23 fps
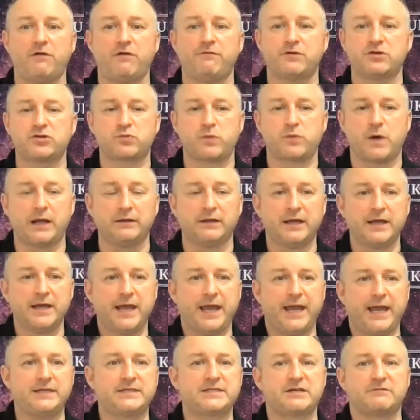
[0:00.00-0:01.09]
over as well
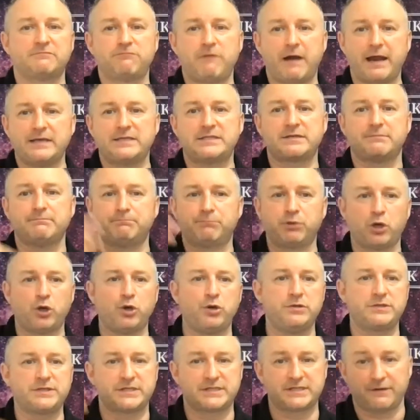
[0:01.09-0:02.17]
into reds and
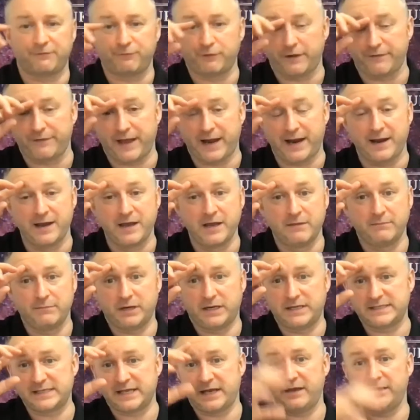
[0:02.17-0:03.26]
blues and stuff like that,
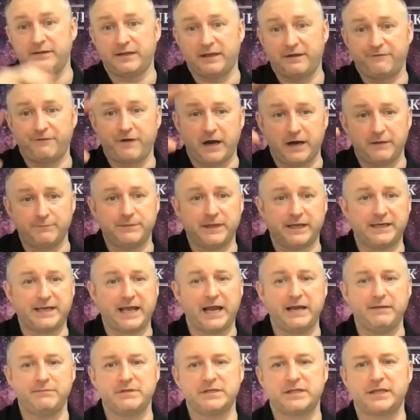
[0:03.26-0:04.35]
because they've upped their
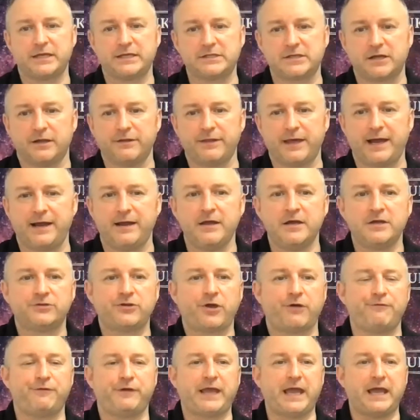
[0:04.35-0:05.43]
game and things like that.
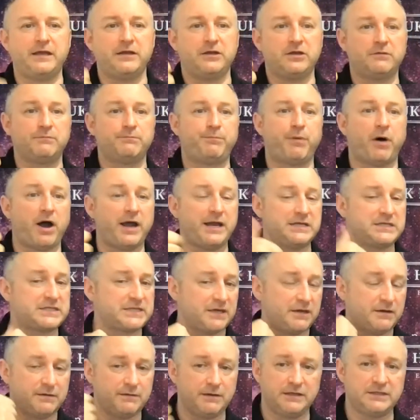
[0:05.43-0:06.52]
Don't forget, you can buy
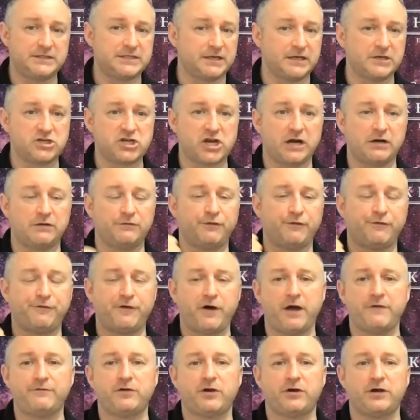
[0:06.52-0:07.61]
into the channel for
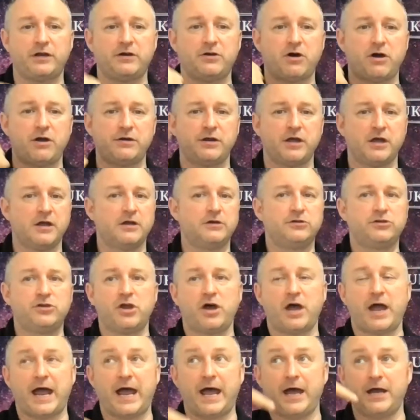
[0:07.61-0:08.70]
$5.99,
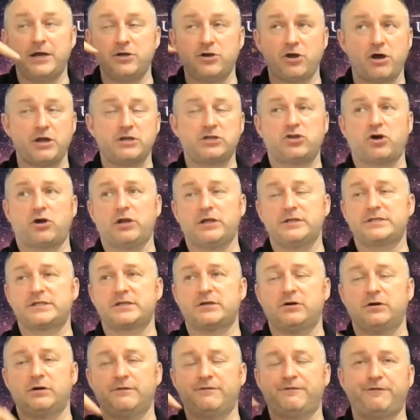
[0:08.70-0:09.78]

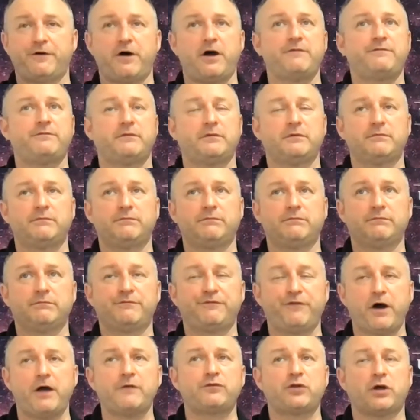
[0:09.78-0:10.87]
$9,
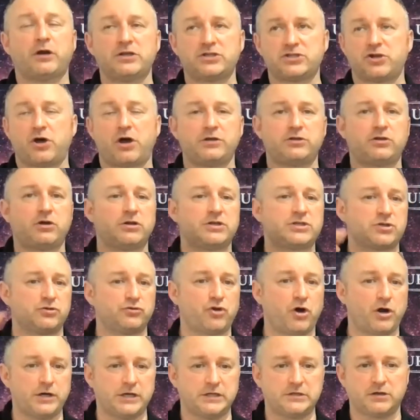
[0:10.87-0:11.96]
$5, $9, and
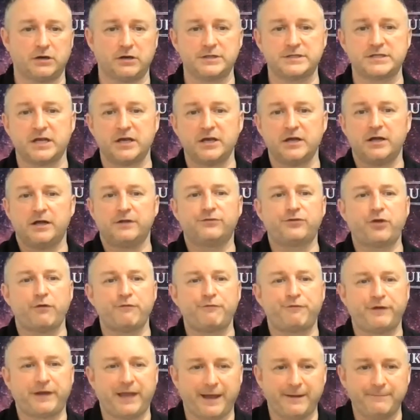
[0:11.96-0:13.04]
$90. And
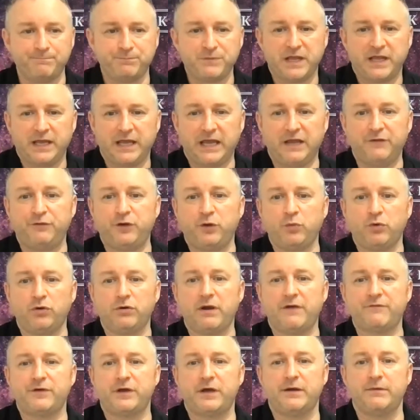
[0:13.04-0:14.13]
don't forget, if you want
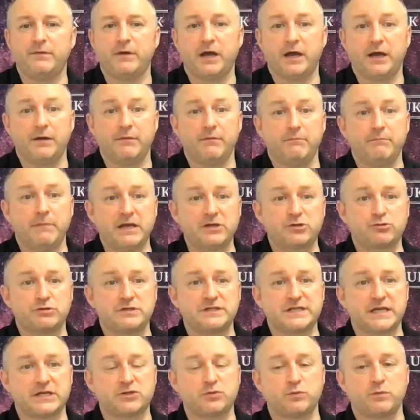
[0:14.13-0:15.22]
to have a mentoring
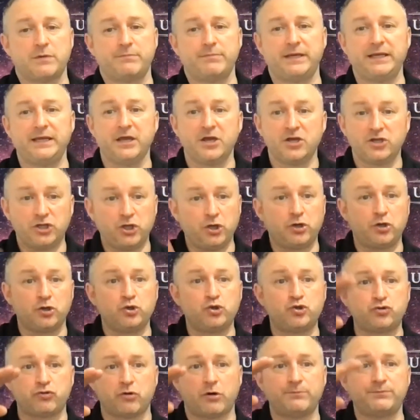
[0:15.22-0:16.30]
session with me, you
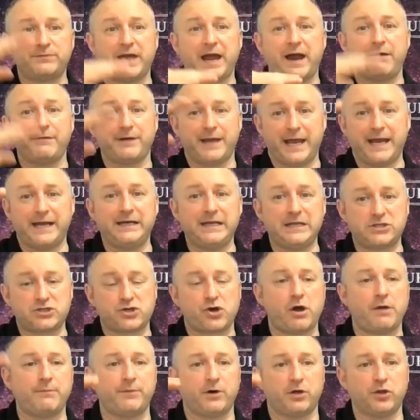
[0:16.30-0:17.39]
can drop down at any
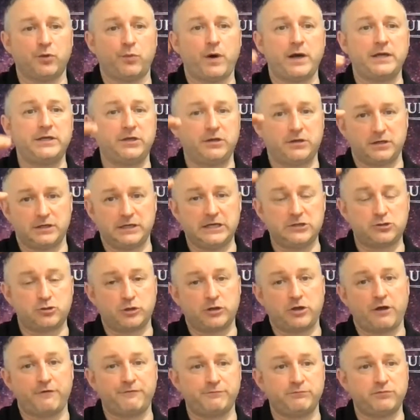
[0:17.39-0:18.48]
time, by the way. You can literally
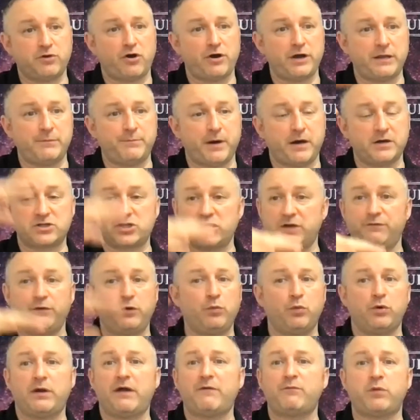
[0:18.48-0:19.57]
go from $90. If
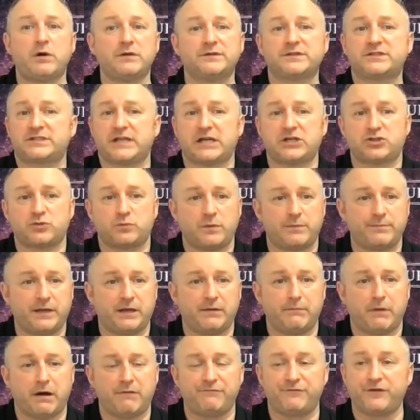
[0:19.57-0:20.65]
you want to have one session with me
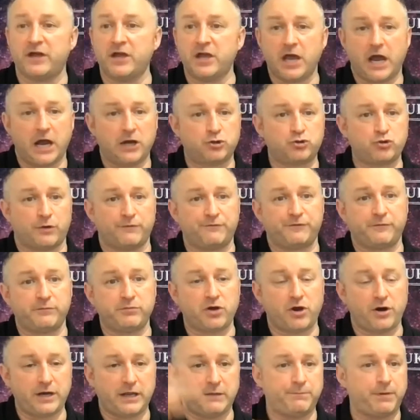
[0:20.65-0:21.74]
a month and drop from
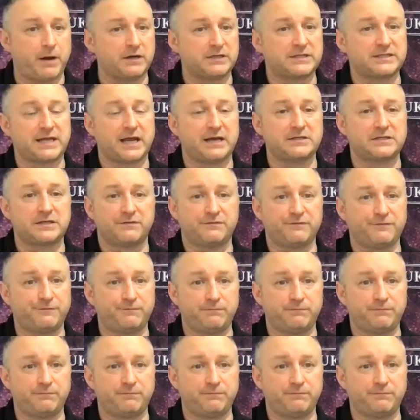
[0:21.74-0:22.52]
$90 down to